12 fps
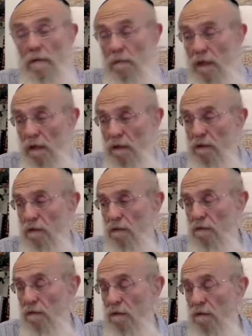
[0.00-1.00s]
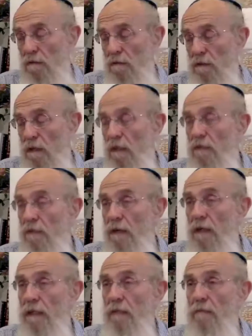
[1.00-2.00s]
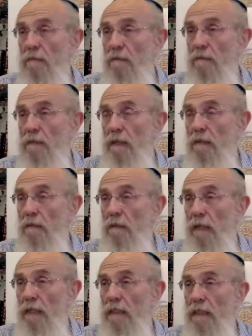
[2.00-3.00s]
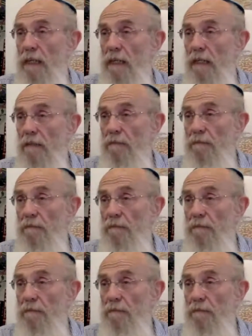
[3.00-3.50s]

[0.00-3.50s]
but also to start training him to become the next king.